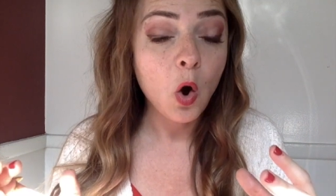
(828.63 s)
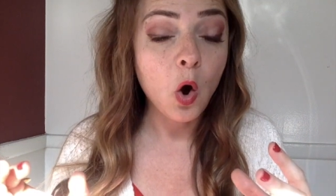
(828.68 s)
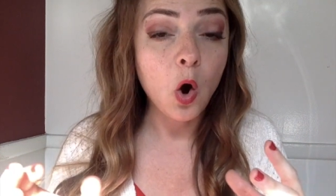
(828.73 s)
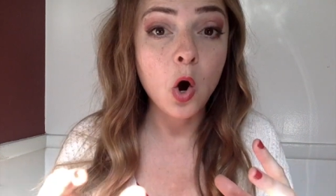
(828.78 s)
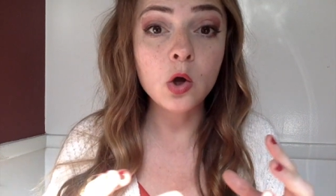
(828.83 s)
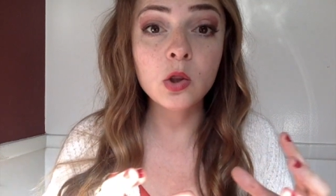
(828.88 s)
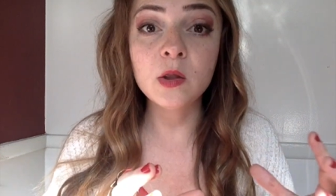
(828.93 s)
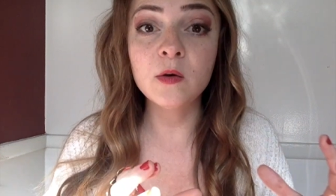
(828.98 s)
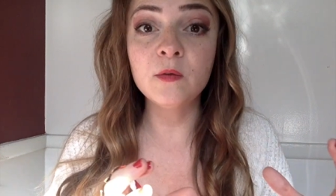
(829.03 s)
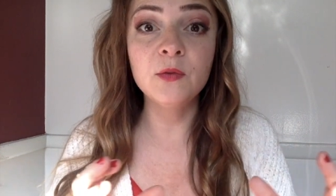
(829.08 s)

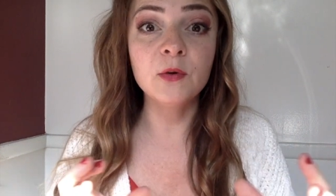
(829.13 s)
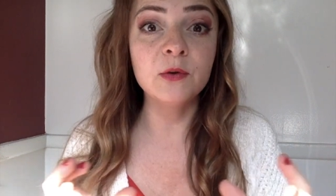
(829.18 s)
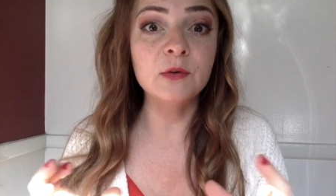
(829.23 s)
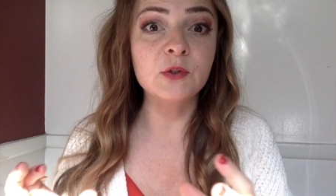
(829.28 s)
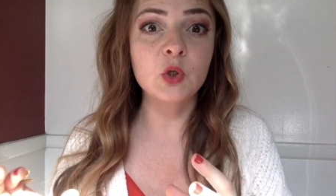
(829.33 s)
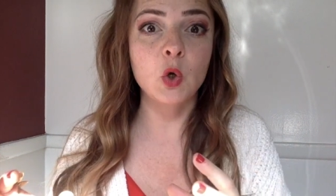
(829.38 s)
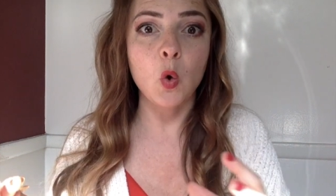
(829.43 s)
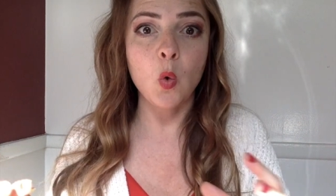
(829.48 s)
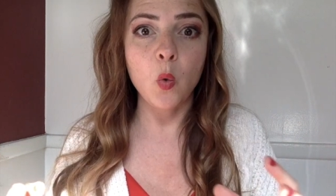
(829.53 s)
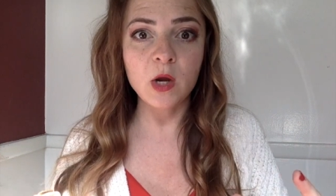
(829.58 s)
All of
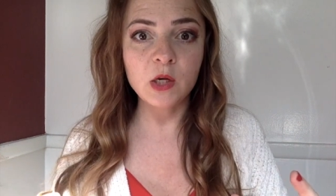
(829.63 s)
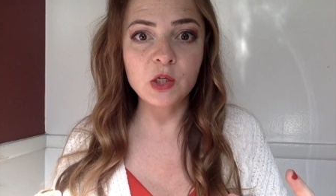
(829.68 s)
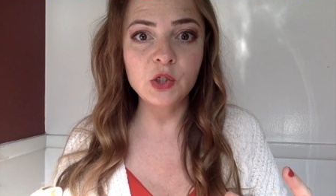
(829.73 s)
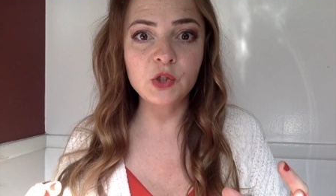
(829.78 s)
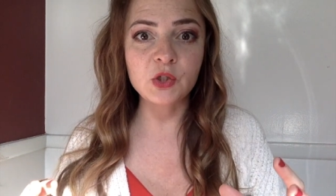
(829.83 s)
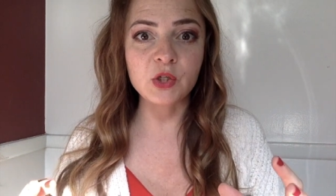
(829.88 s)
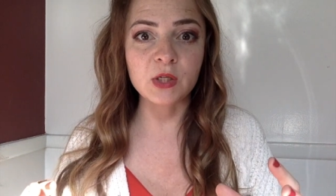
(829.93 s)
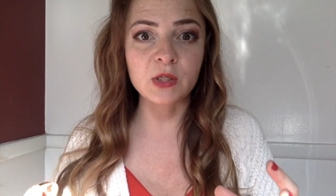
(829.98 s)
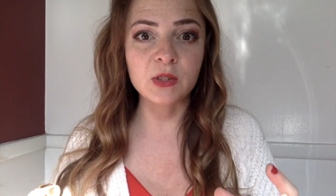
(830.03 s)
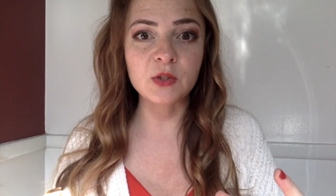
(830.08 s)
those
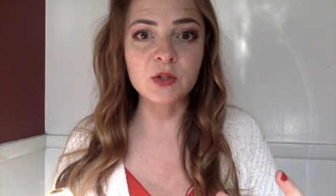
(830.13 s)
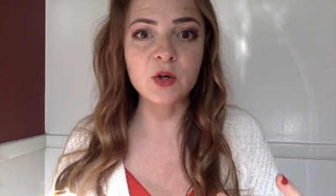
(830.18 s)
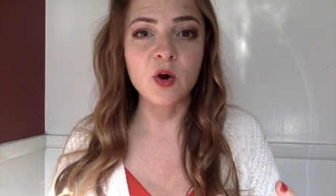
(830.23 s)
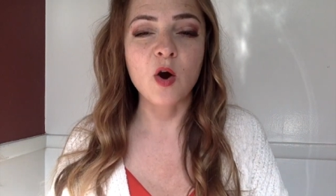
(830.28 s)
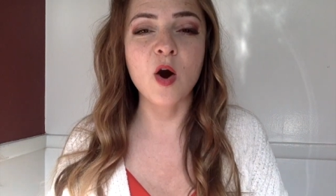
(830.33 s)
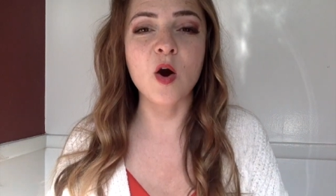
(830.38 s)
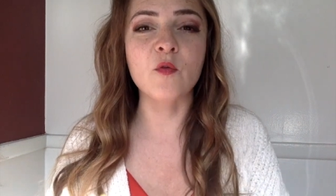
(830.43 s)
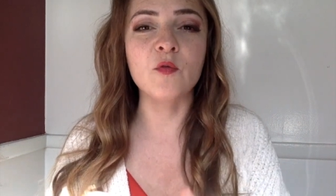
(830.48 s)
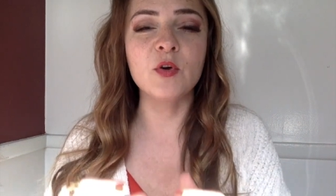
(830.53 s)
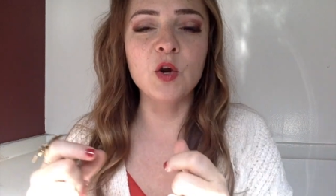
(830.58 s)
questions
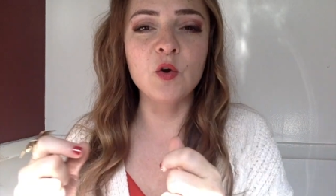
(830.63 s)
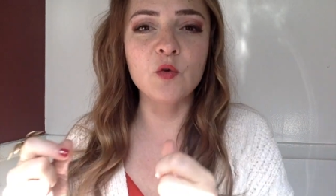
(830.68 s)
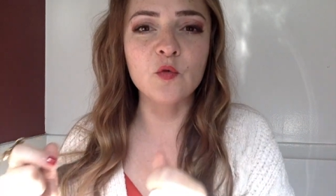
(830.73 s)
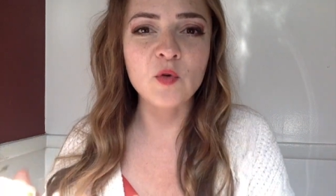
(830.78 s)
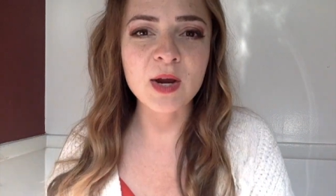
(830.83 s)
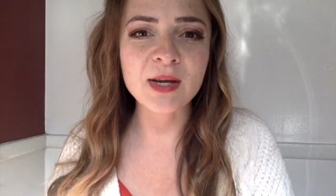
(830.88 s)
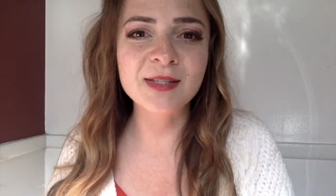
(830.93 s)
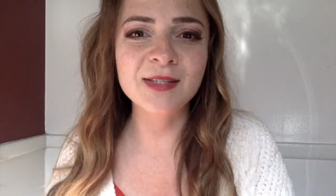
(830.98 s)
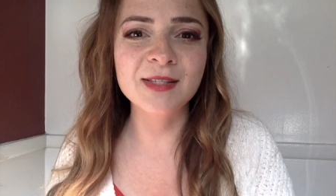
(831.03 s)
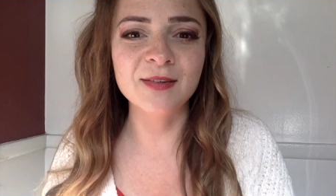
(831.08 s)
are
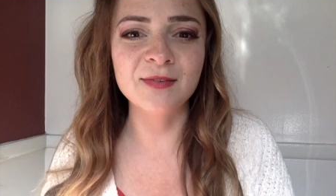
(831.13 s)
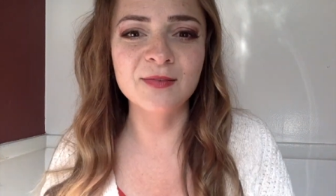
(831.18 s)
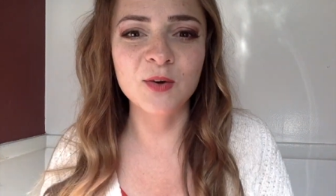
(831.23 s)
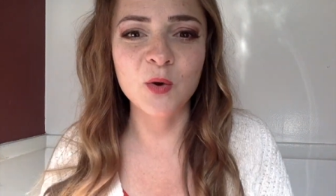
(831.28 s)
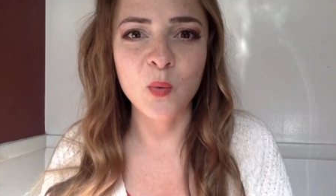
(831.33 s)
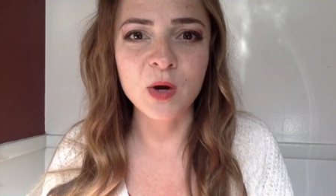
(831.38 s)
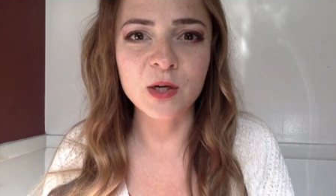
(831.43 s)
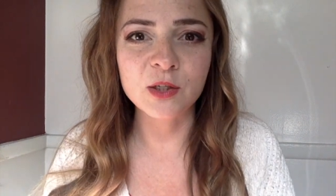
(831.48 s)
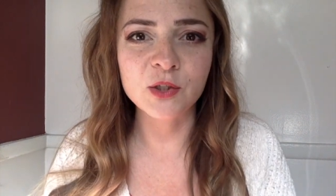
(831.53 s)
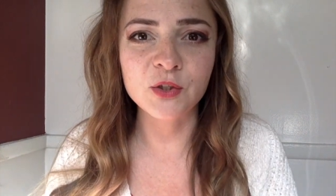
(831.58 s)
regressive
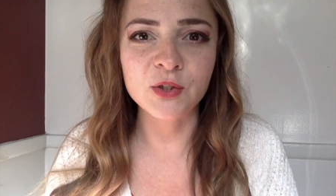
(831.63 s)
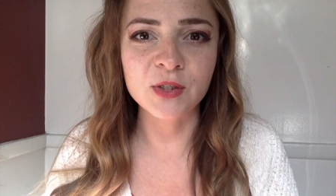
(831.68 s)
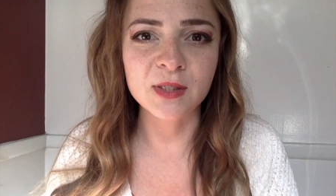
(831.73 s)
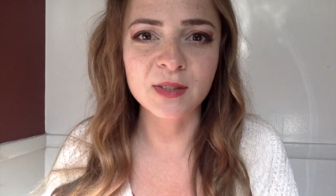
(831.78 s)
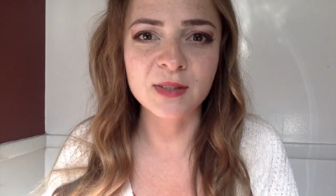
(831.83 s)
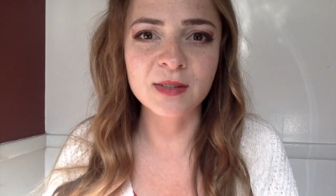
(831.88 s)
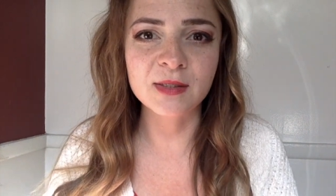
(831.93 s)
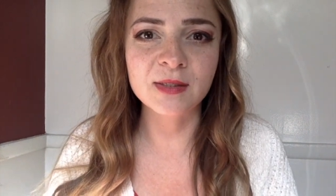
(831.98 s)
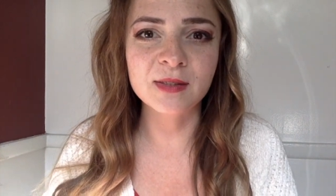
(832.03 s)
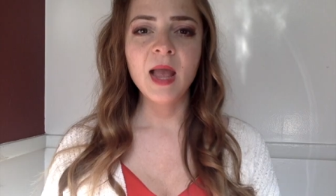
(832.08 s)

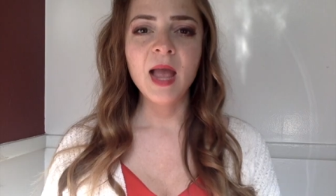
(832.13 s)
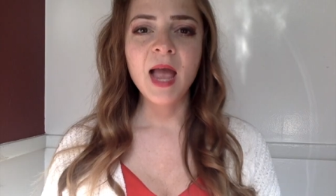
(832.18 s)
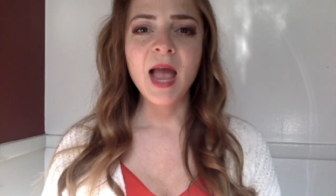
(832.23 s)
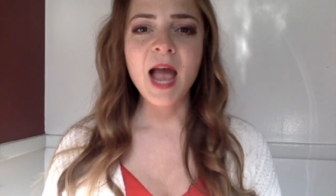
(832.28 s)
questions.